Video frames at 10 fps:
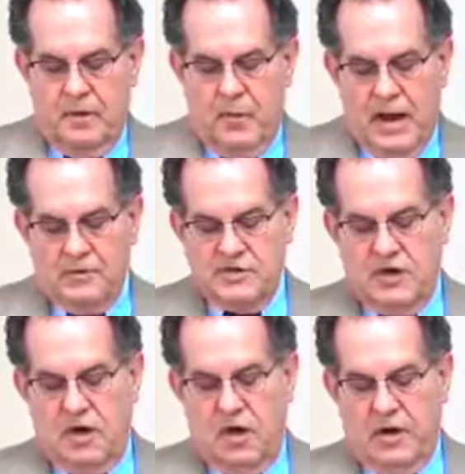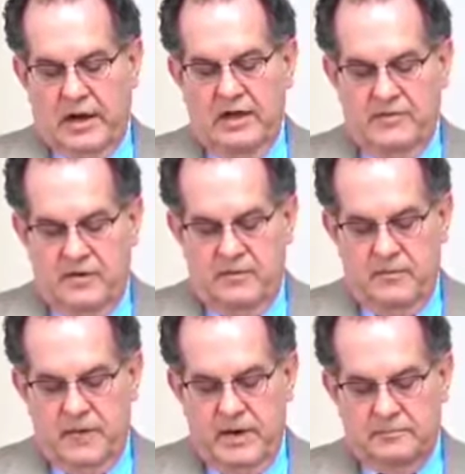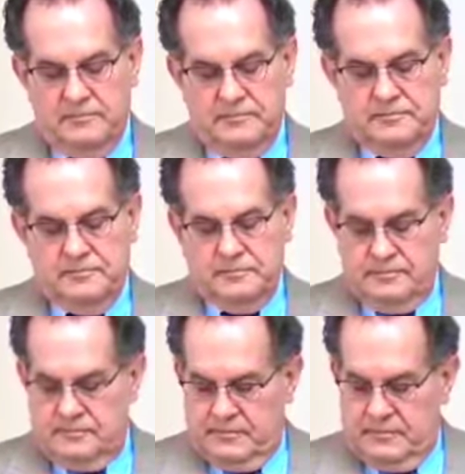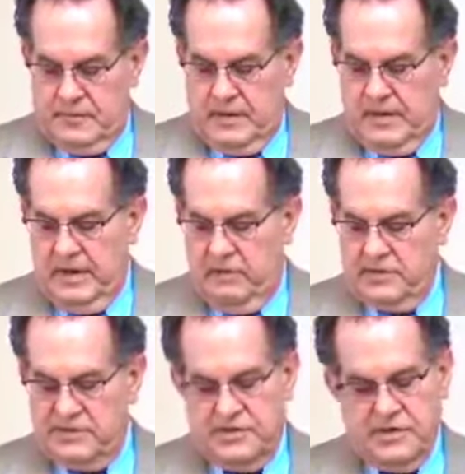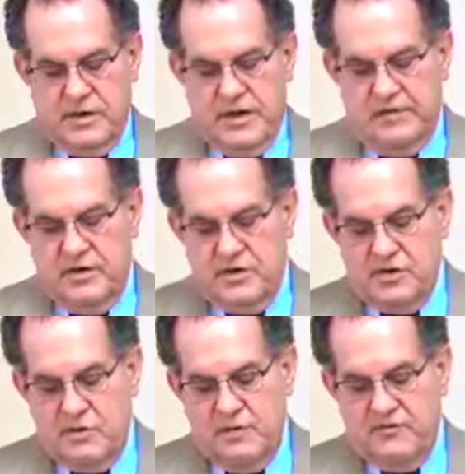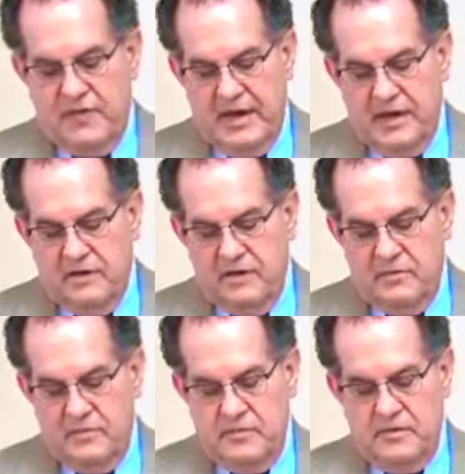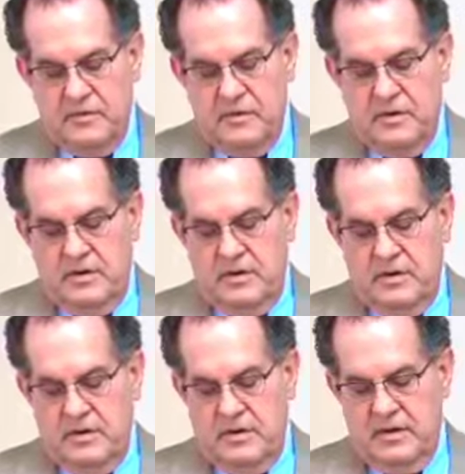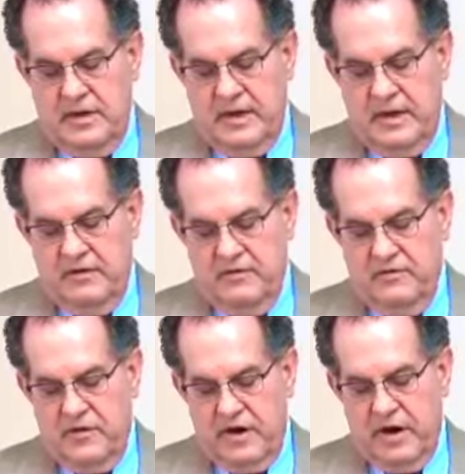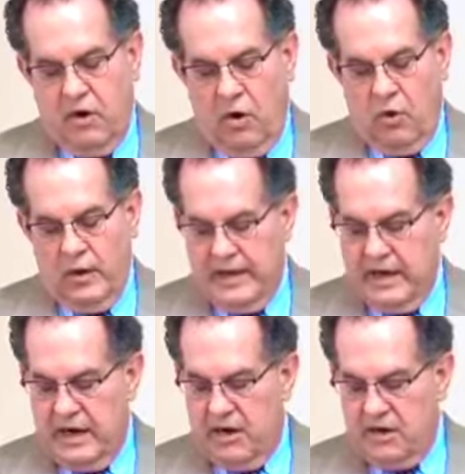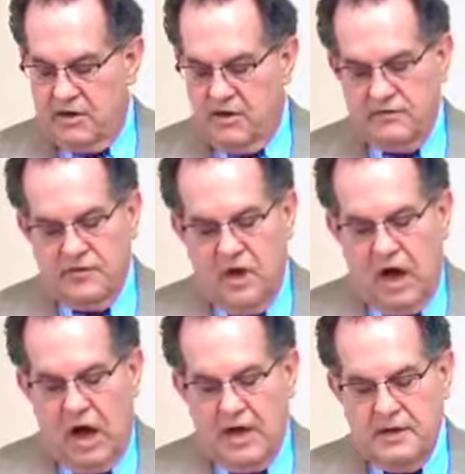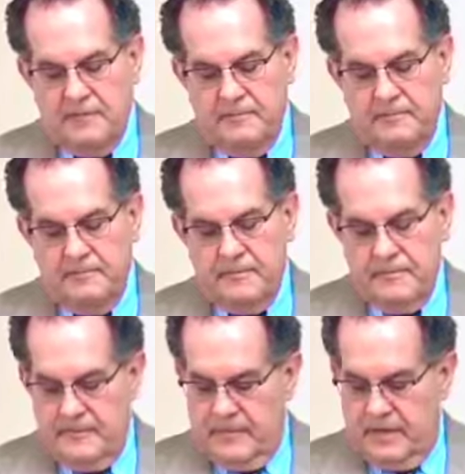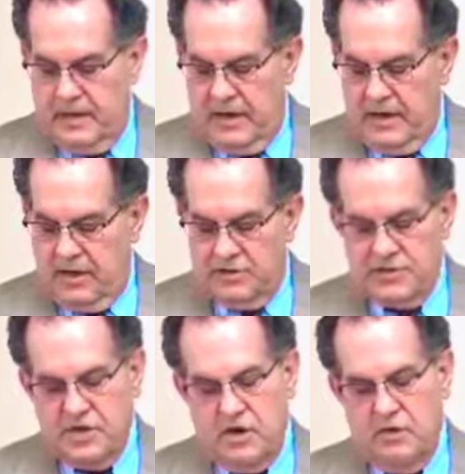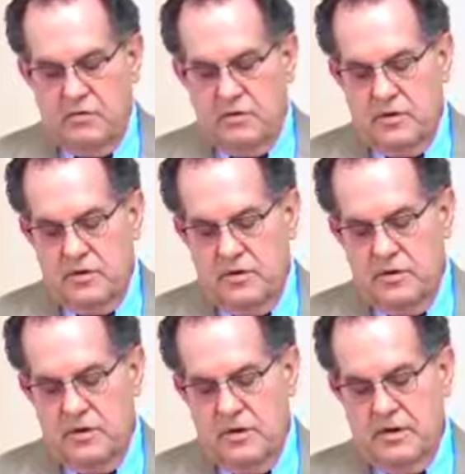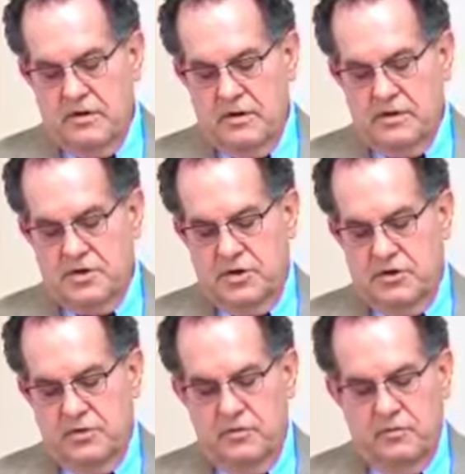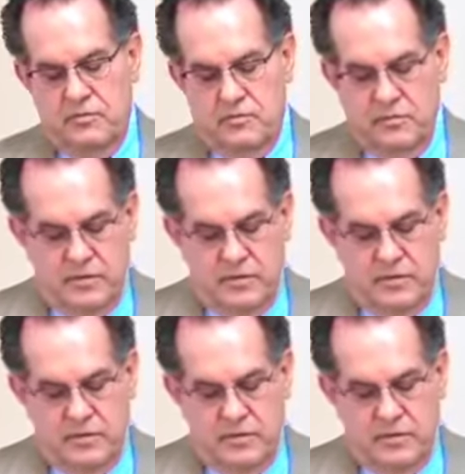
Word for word: And why was the law given? Well, it was given to reveal the very holy character of God and also to